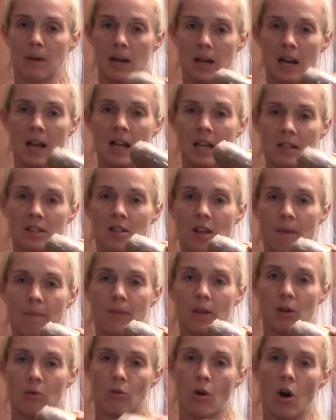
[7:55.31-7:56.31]
But
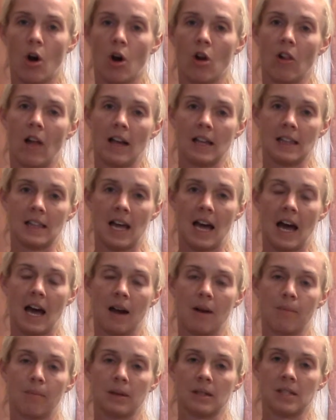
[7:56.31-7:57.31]
something raw like
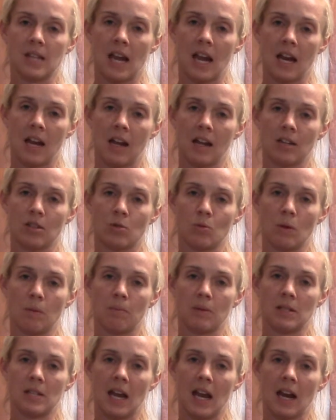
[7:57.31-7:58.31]
that, a potato, sweet
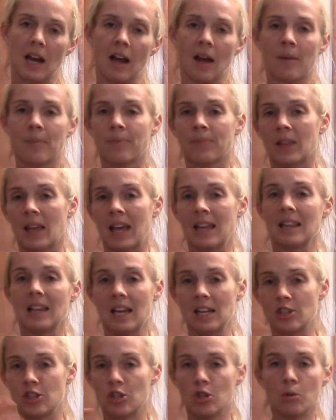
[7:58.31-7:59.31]
potato,
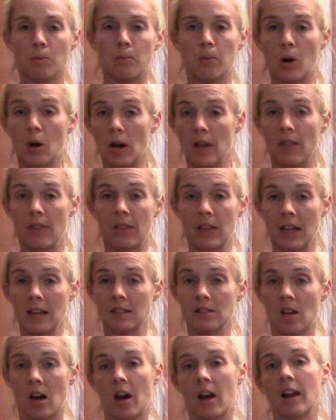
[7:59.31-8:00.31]
unless you put
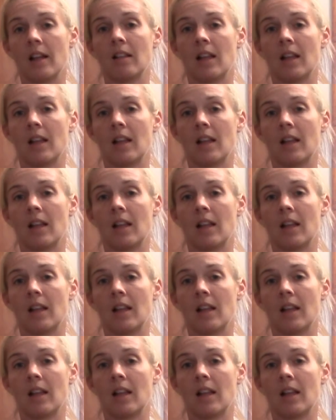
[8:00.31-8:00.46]
things on